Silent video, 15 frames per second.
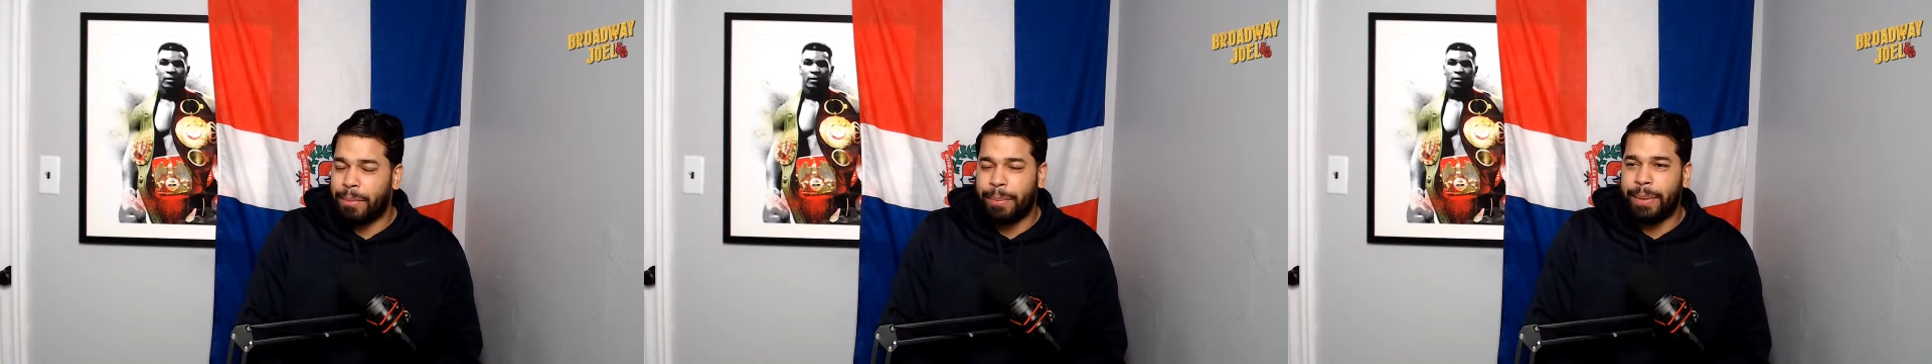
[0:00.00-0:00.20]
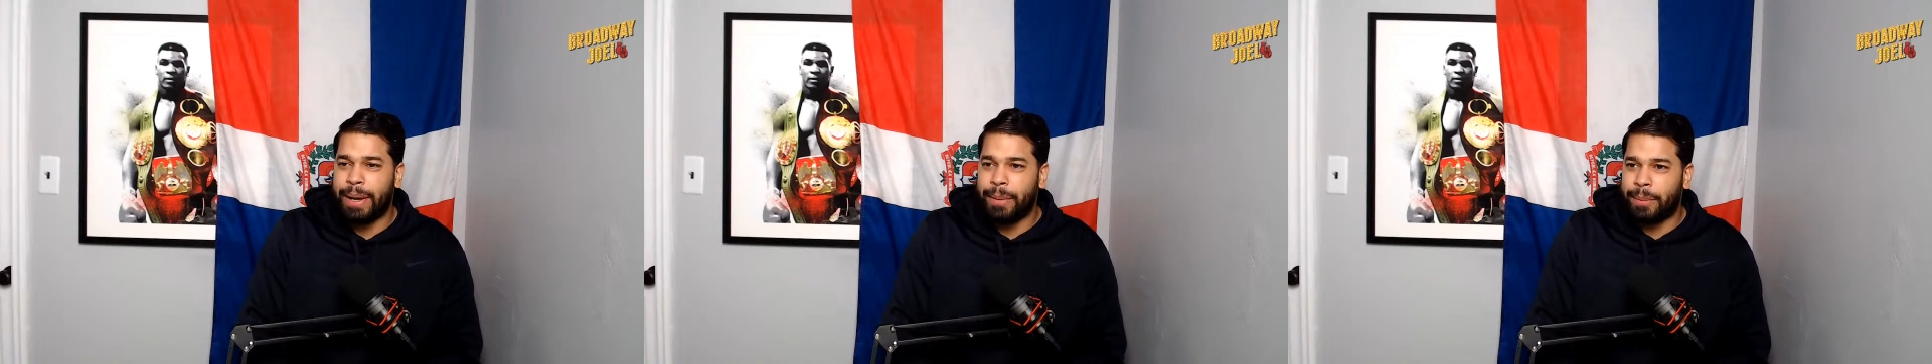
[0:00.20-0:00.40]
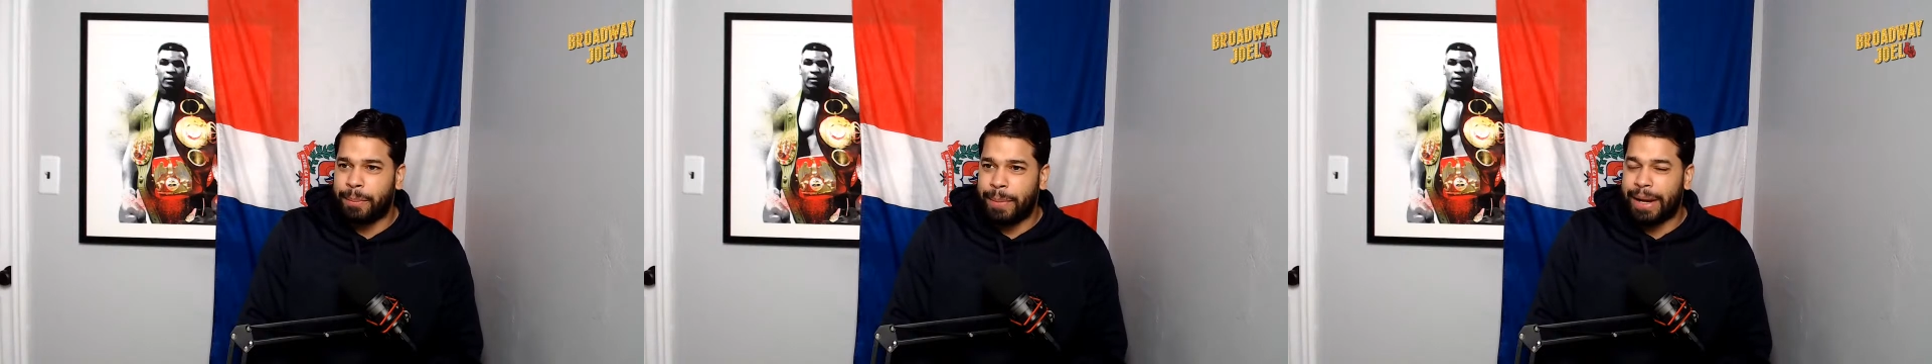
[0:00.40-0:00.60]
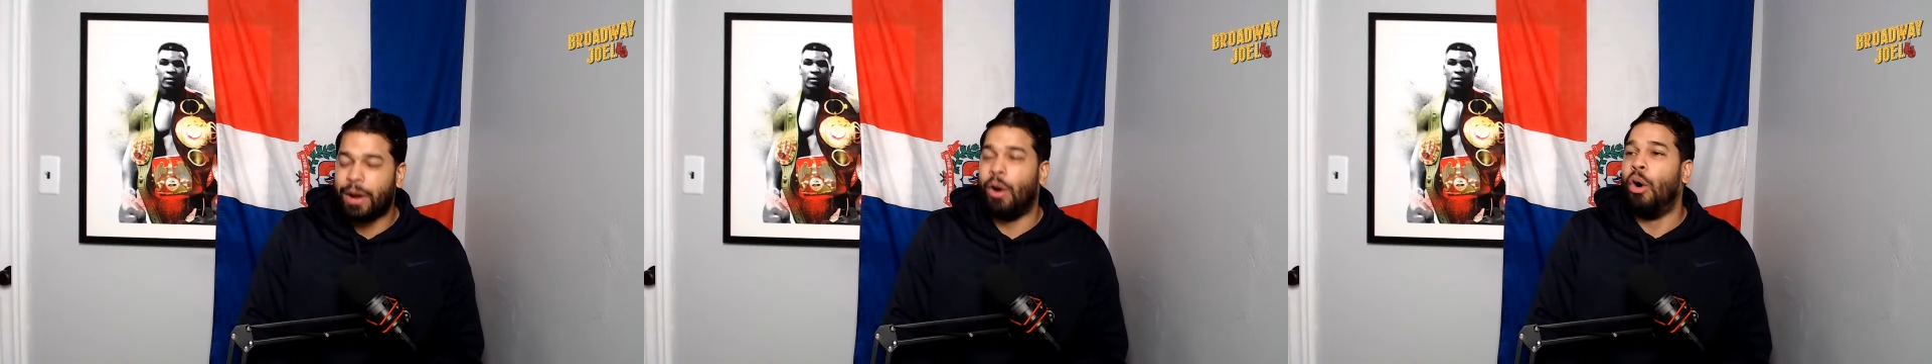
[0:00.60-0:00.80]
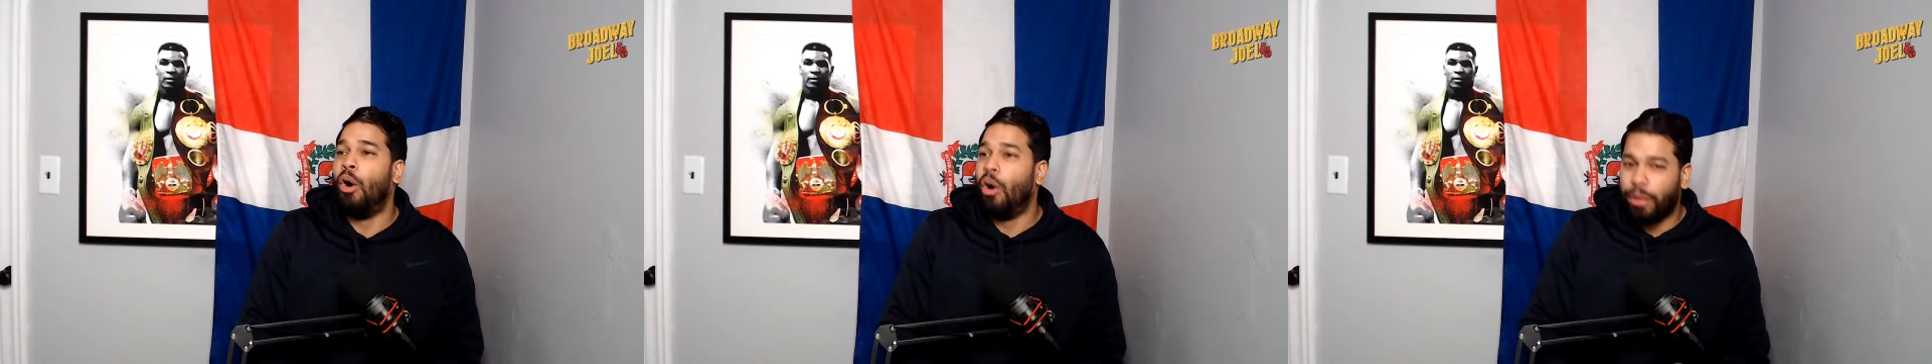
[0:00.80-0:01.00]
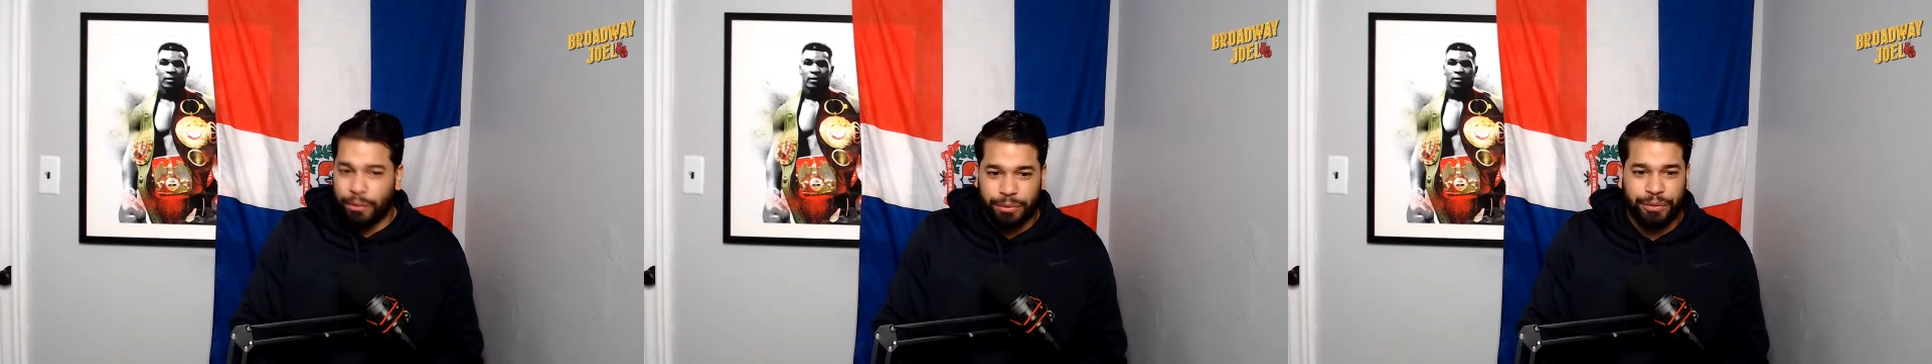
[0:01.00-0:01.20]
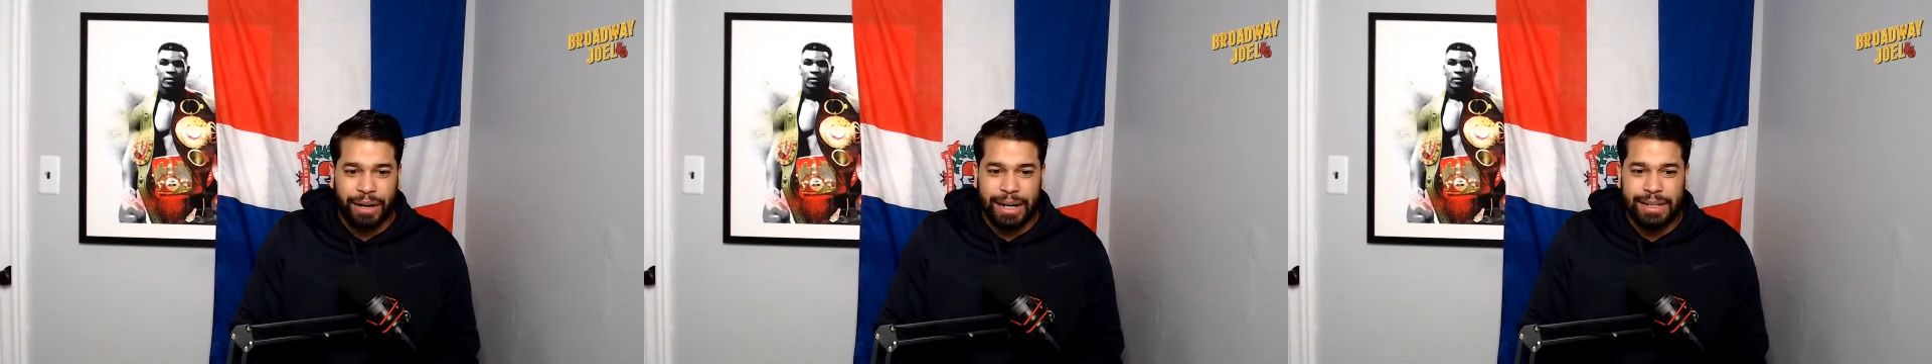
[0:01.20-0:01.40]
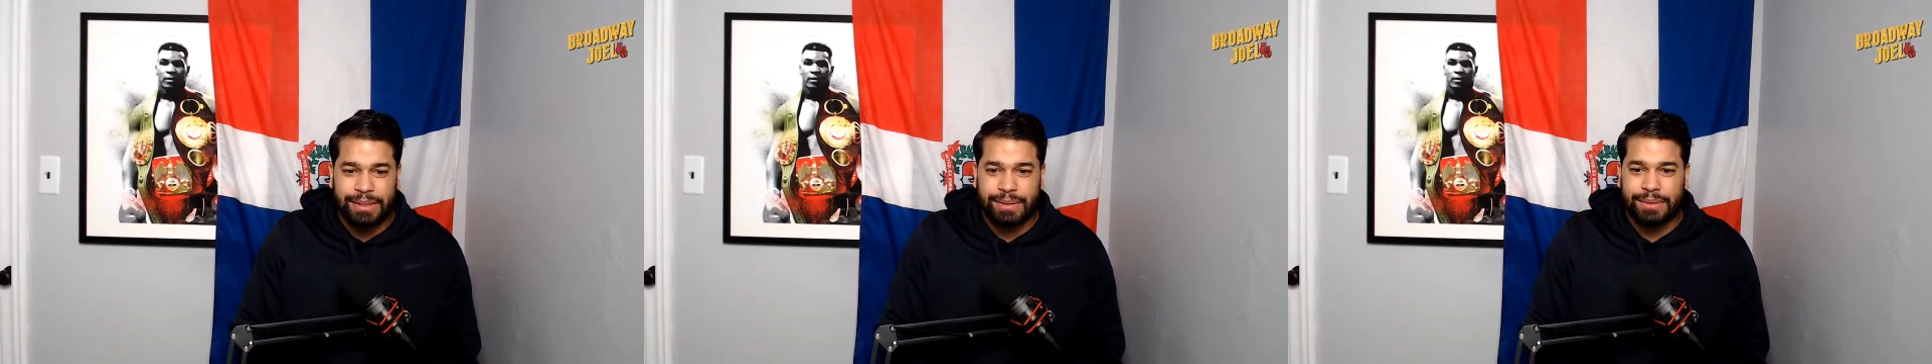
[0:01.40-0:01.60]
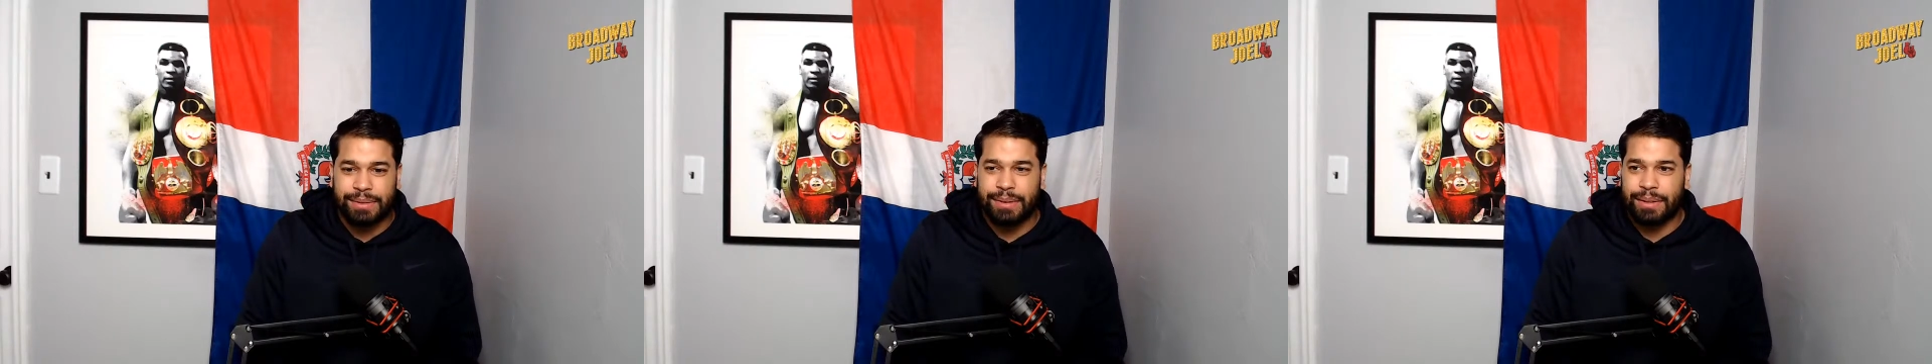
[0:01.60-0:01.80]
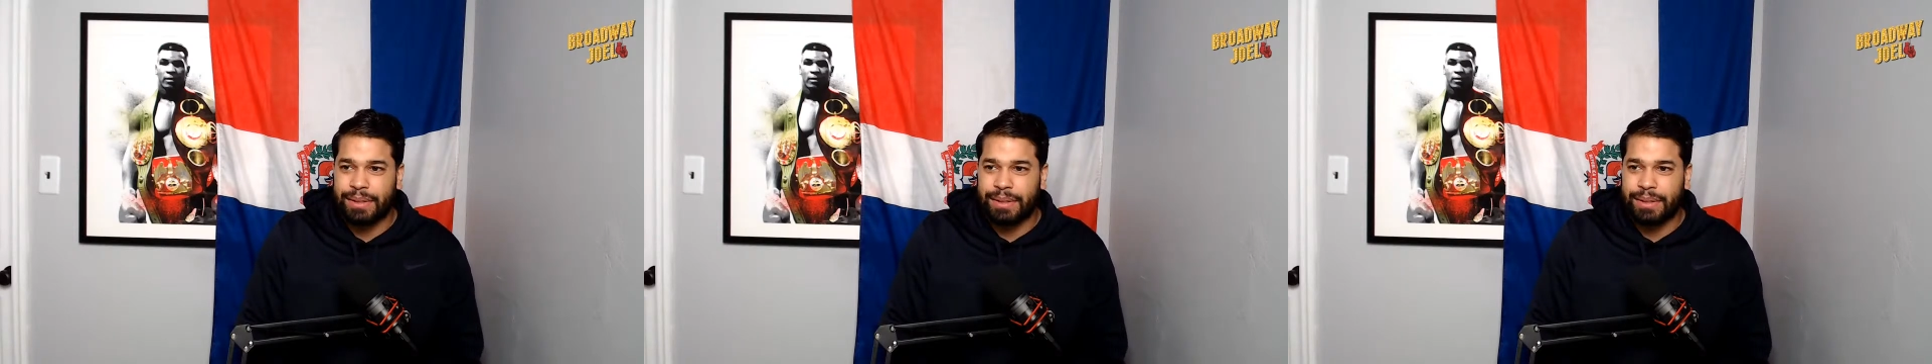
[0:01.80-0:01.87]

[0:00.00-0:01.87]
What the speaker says: be able to make all the fights,